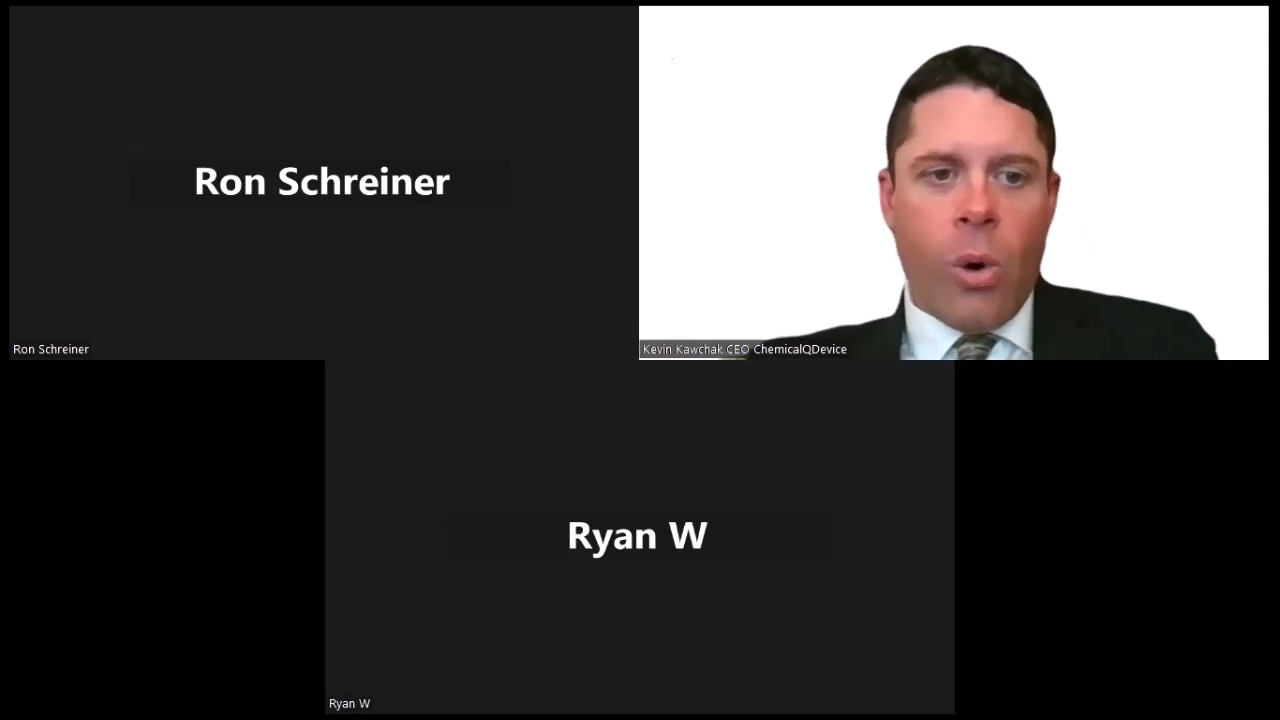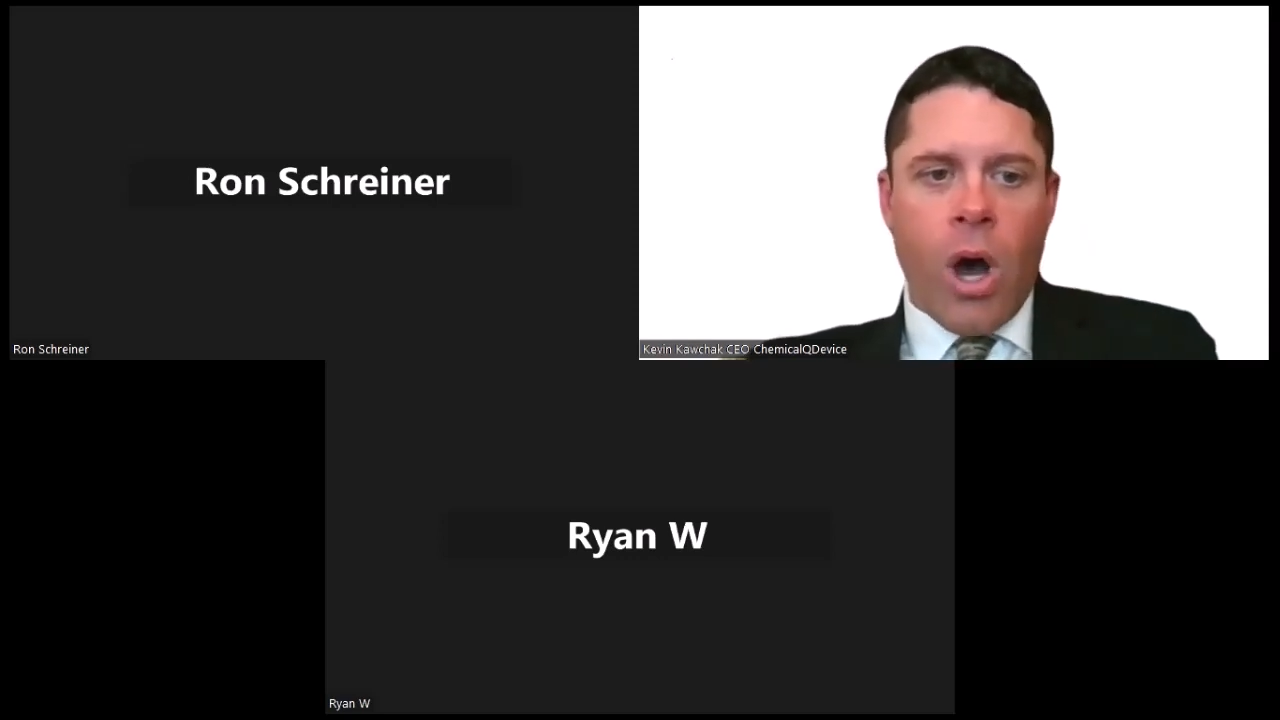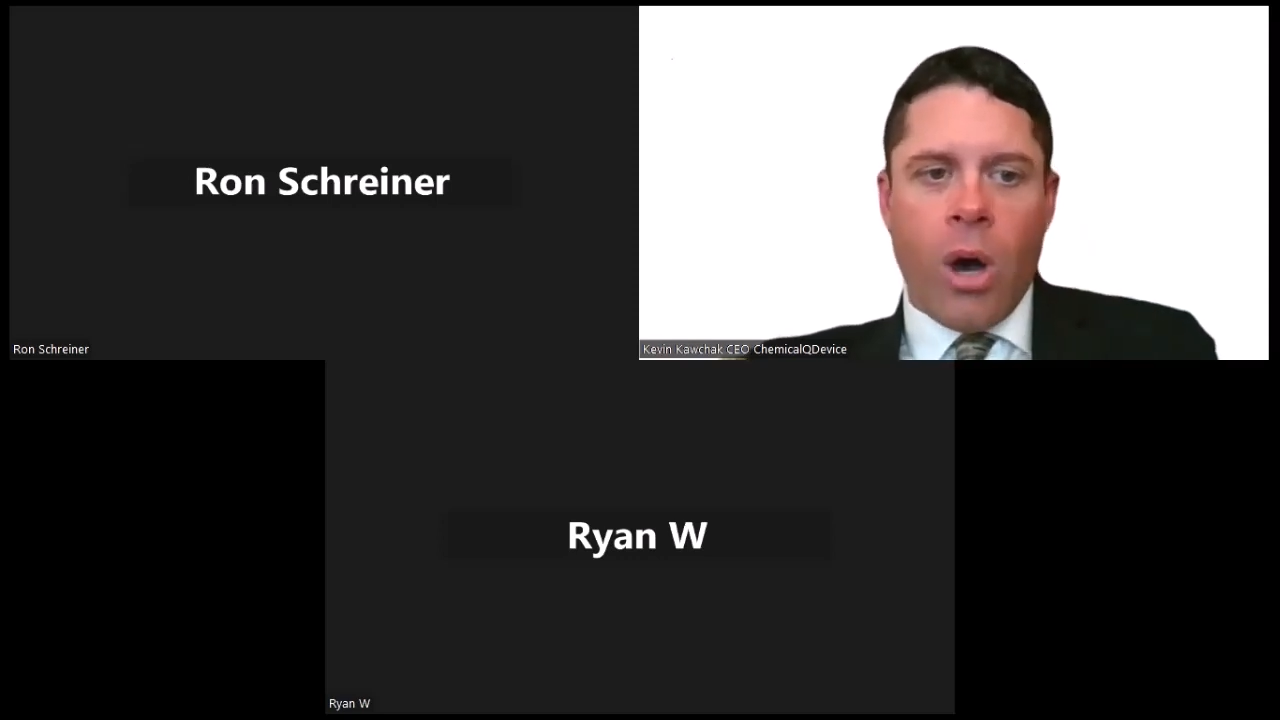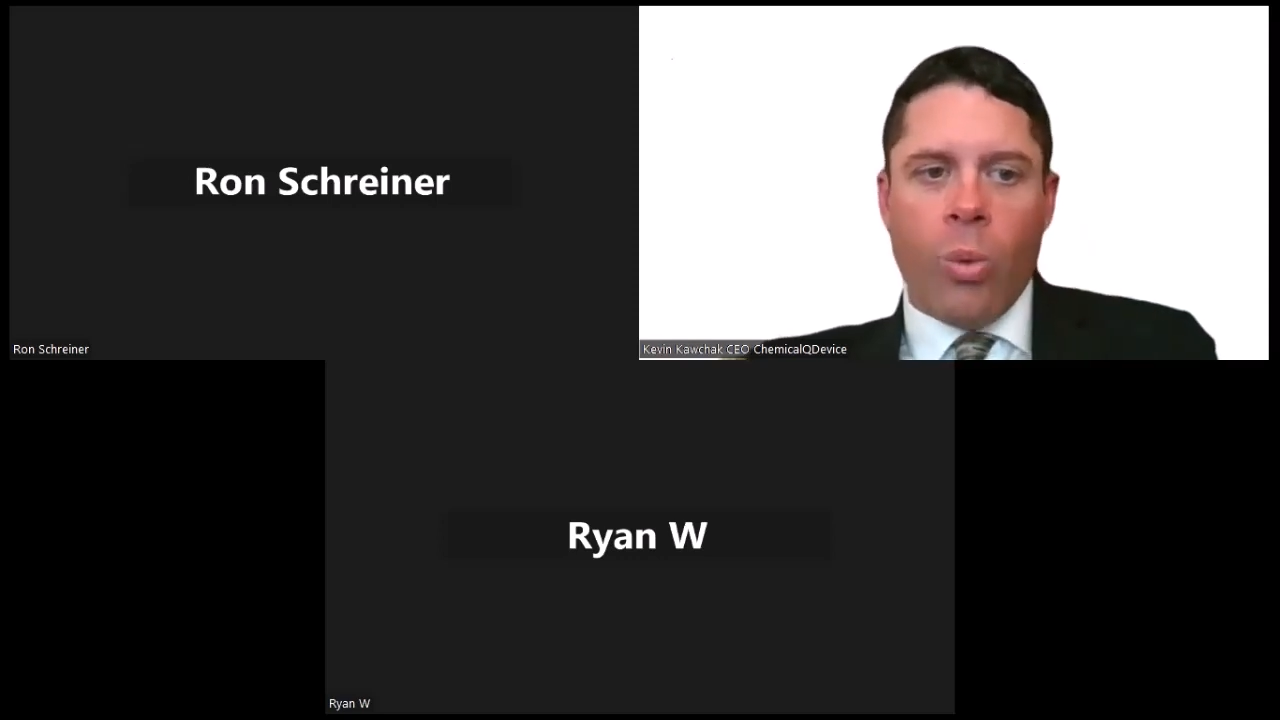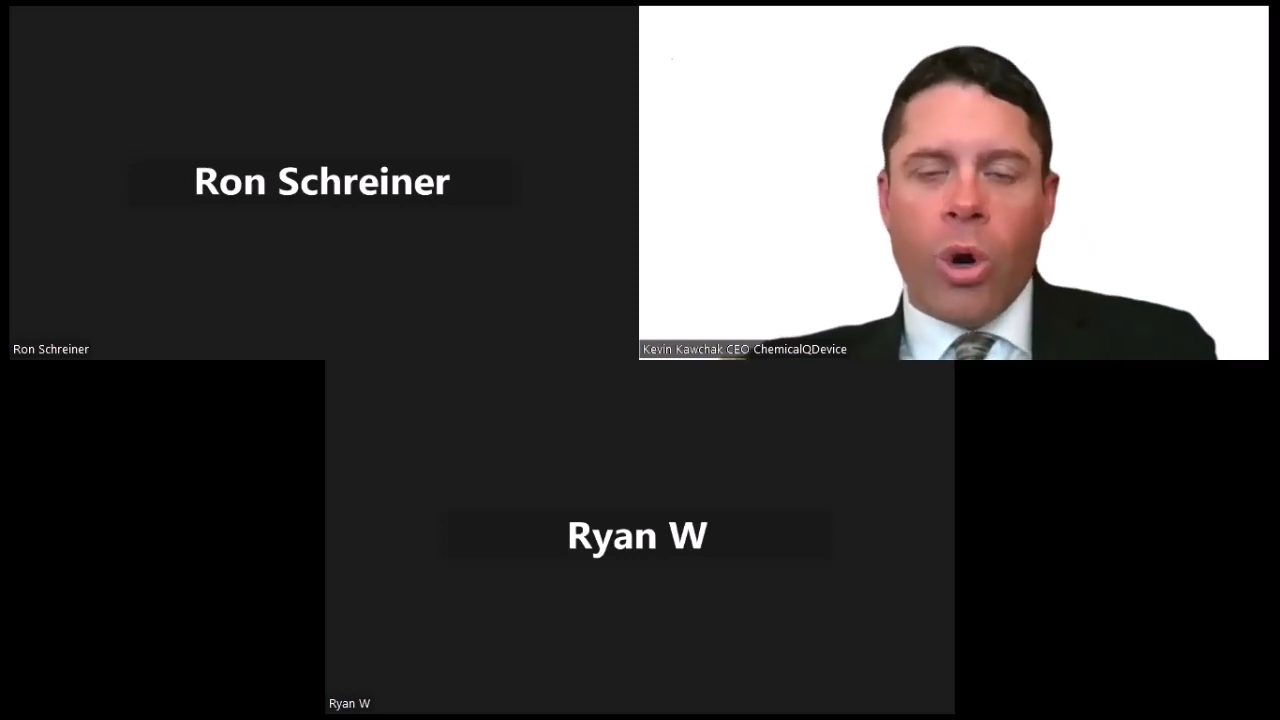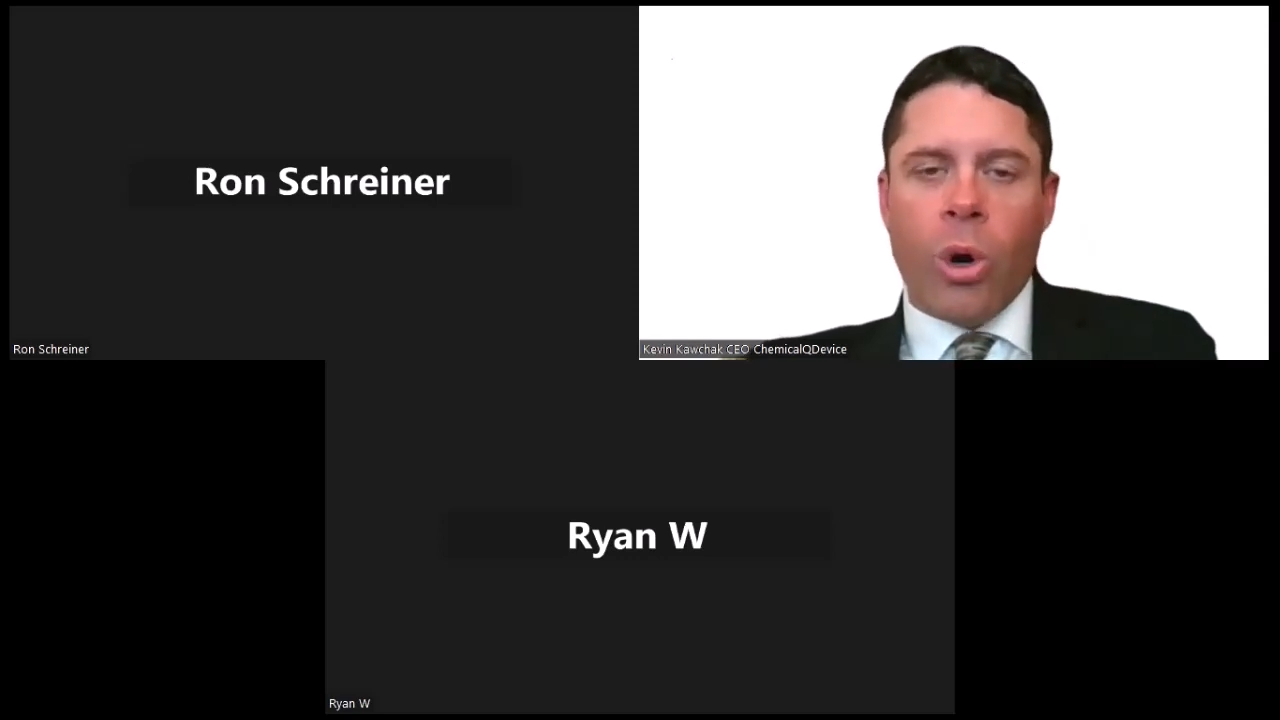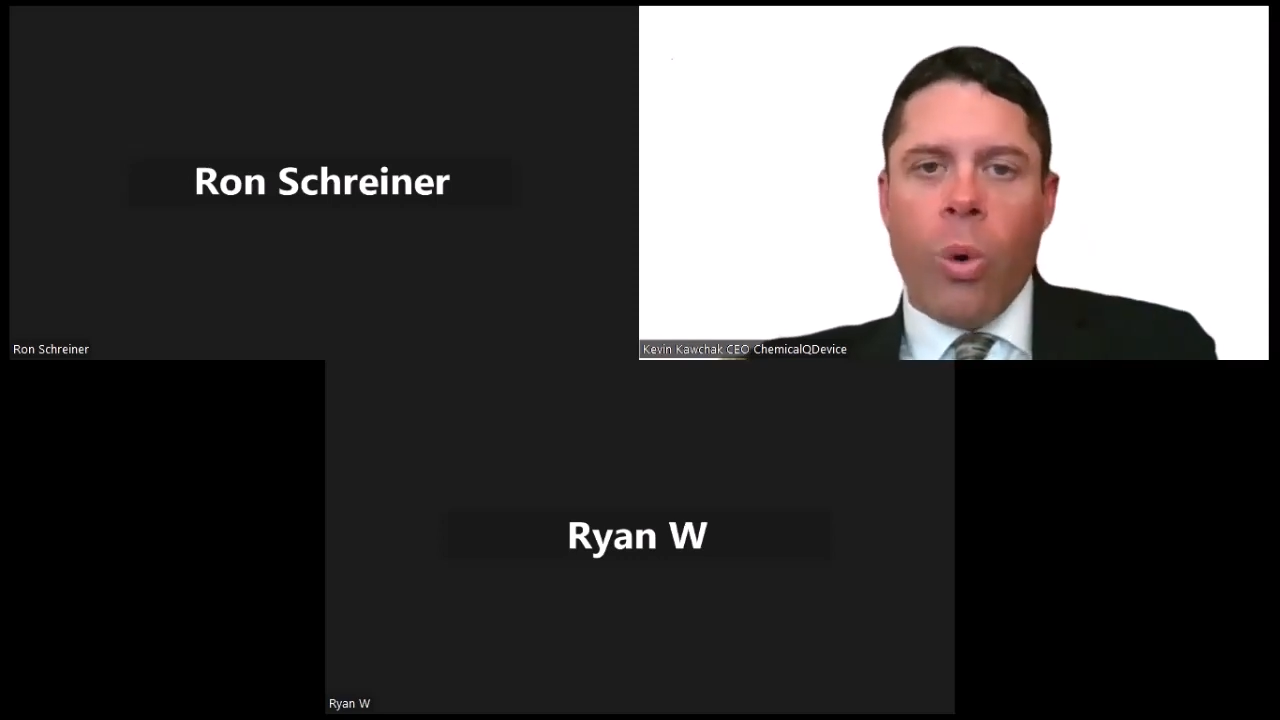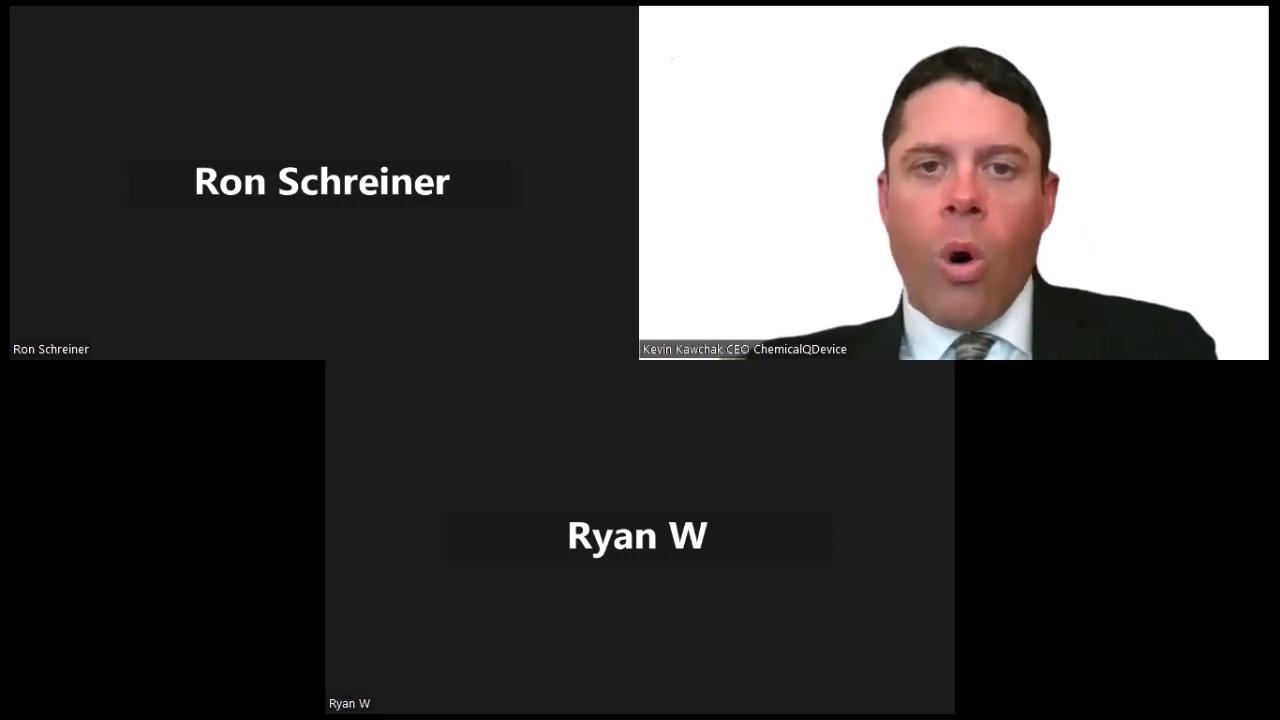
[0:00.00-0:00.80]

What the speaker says: World